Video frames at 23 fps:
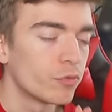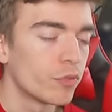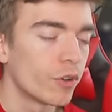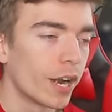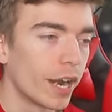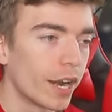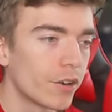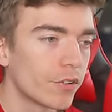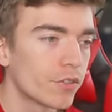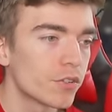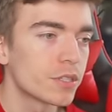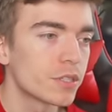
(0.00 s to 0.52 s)

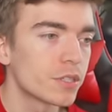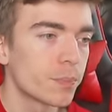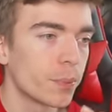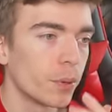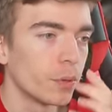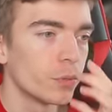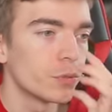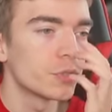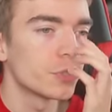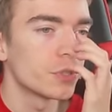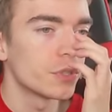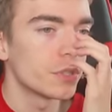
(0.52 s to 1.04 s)
rarest
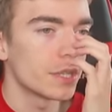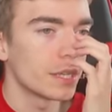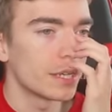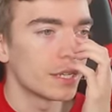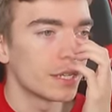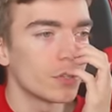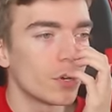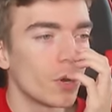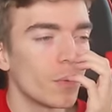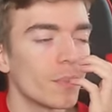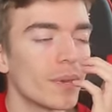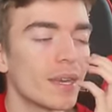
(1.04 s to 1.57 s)
potions in
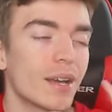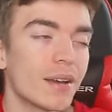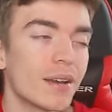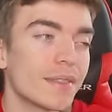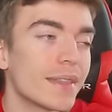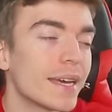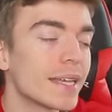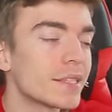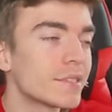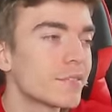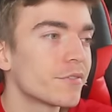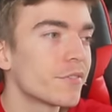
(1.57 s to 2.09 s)
Adopt Me.
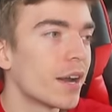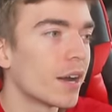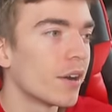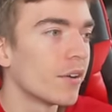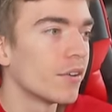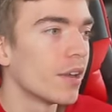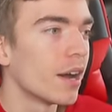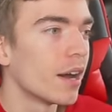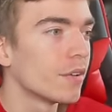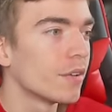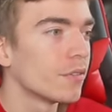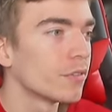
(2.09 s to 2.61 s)
That's fair
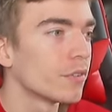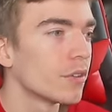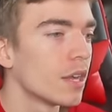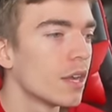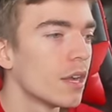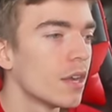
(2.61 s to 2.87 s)
enough.